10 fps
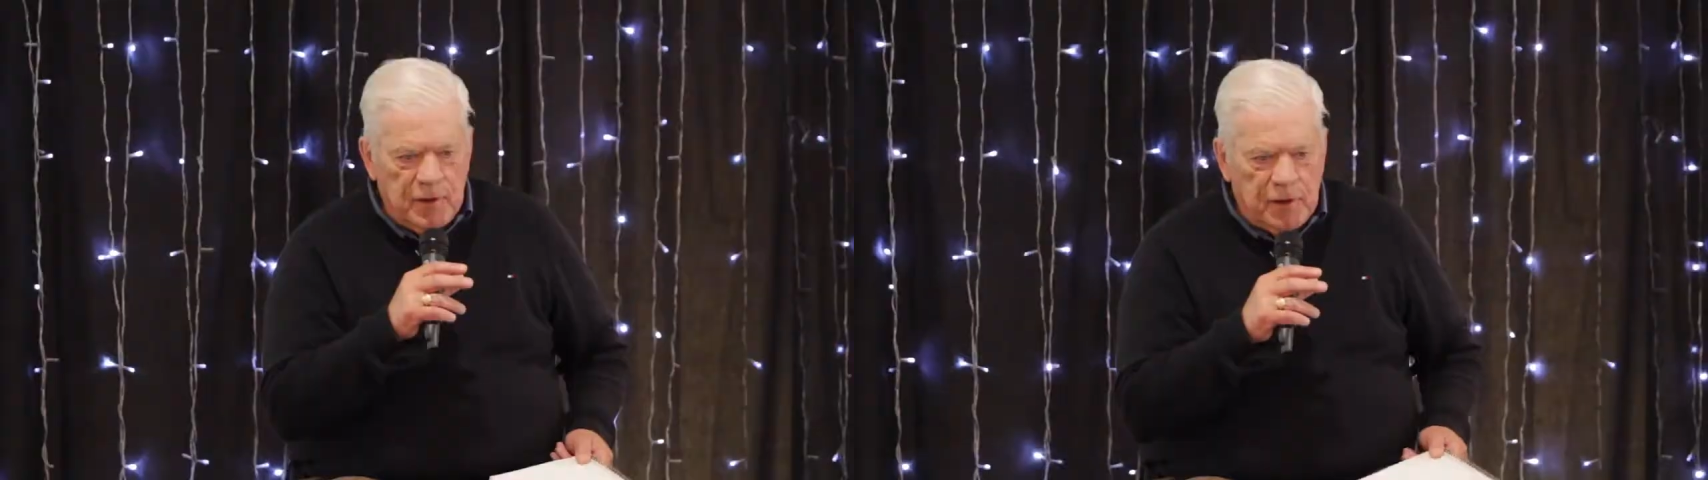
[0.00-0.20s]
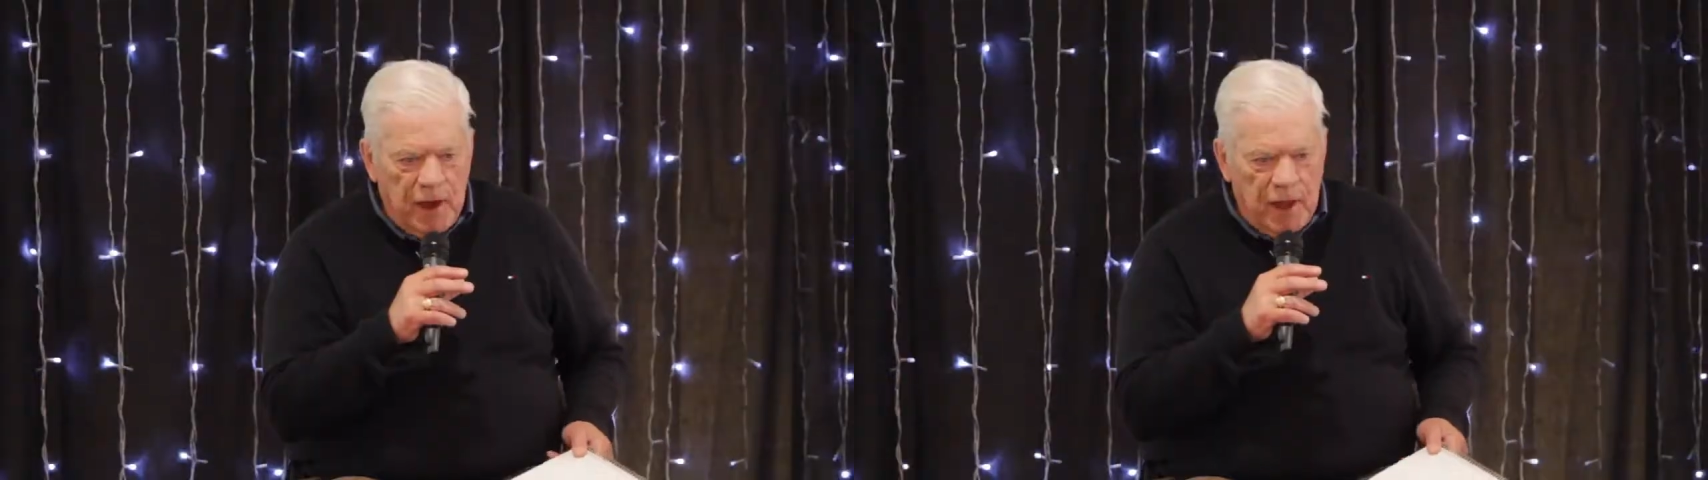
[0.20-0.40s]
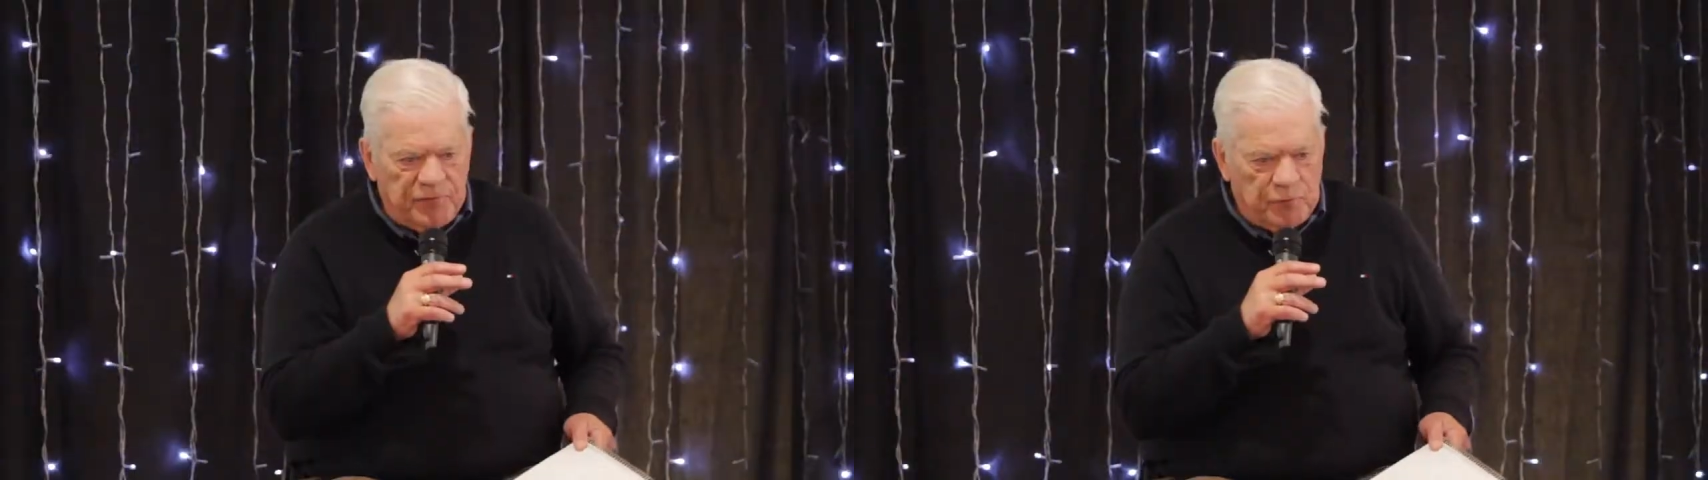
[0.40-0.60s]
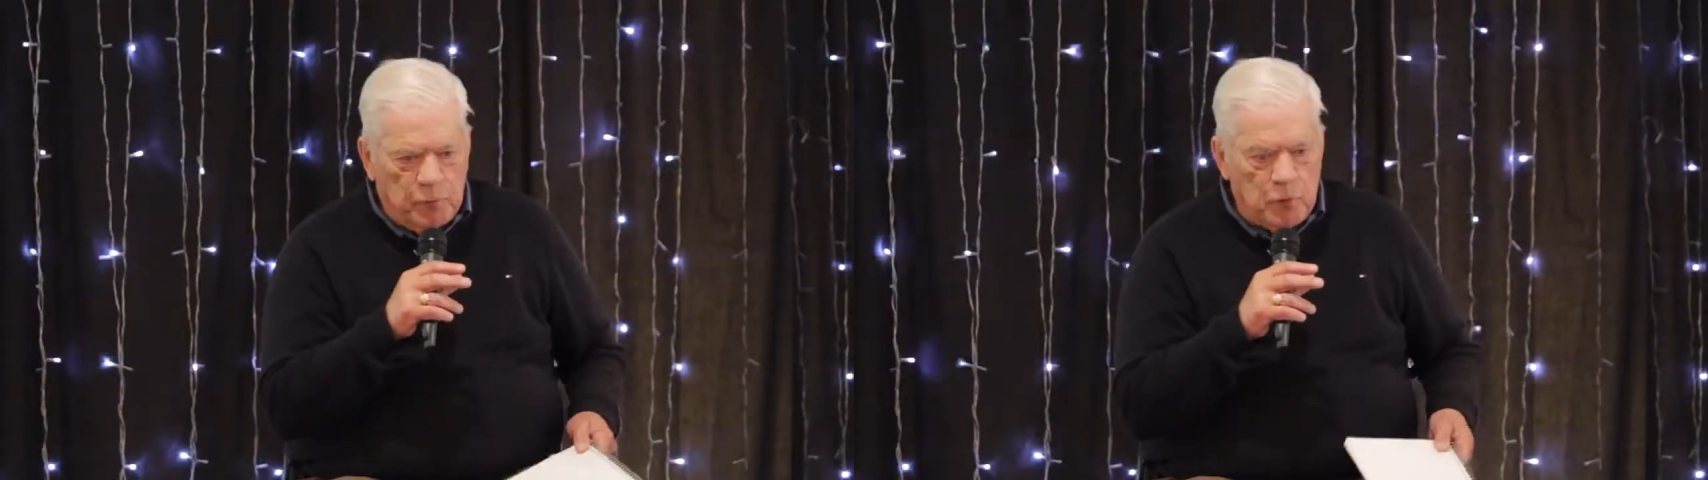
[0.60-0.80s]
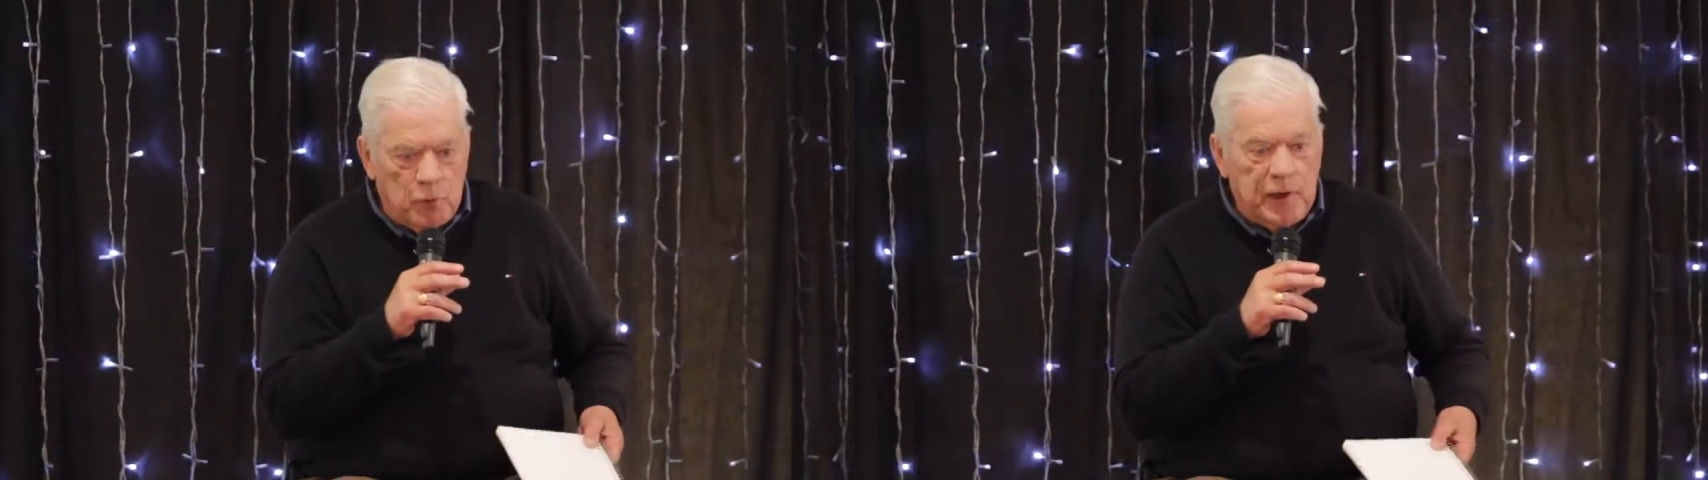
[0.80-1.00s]
the clamps
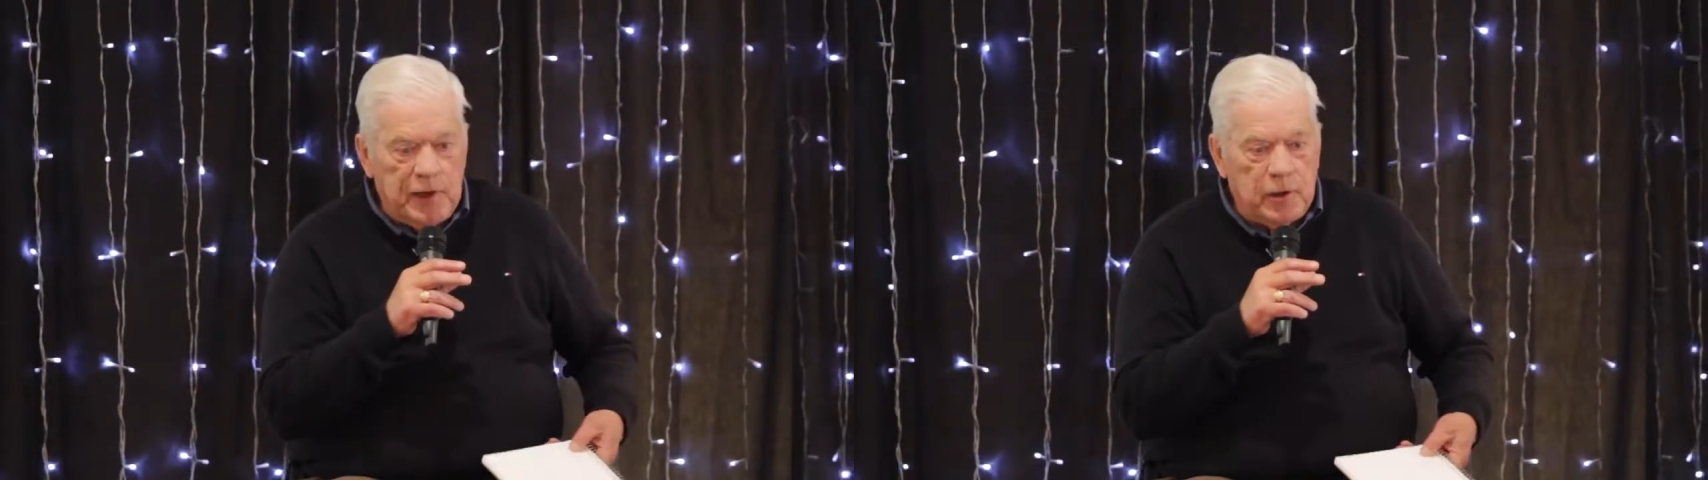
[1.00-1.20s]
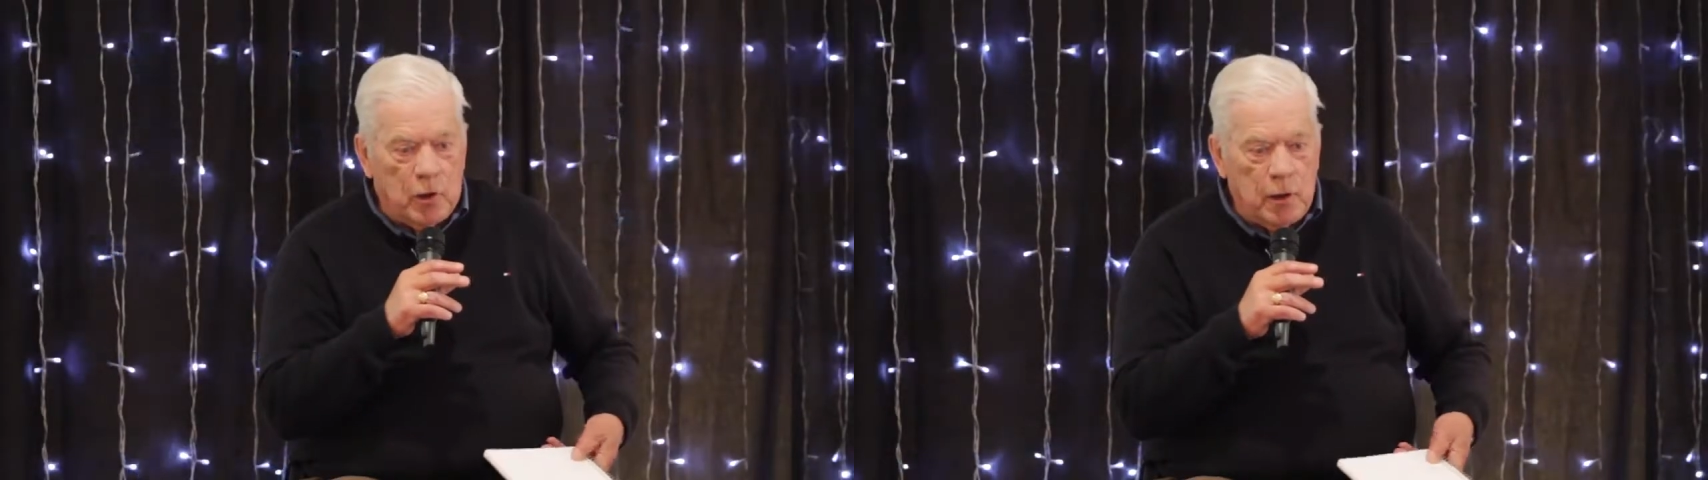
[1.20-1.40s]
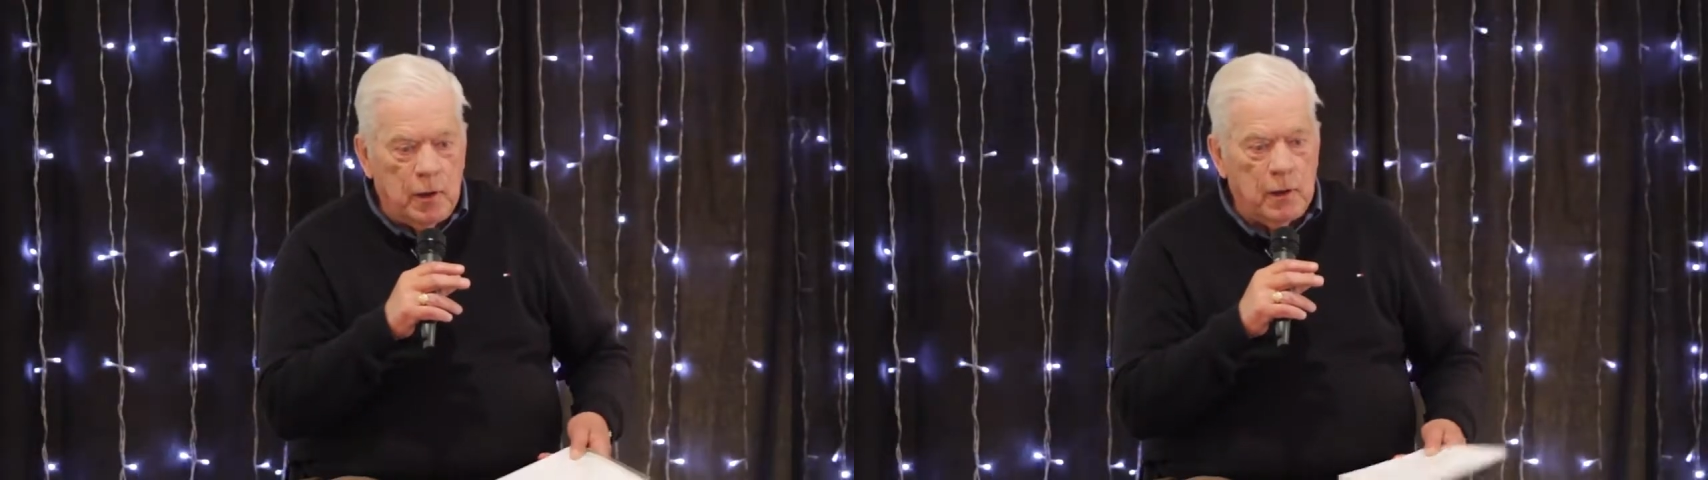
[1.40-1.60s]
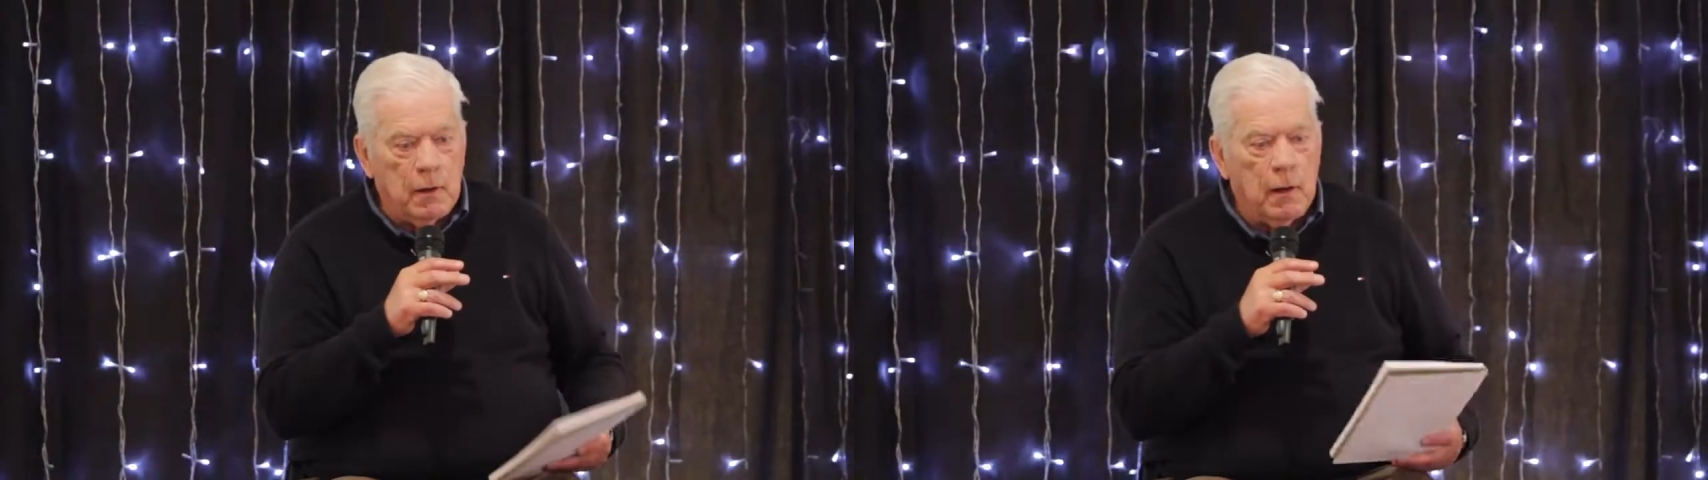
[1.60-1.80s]
were really good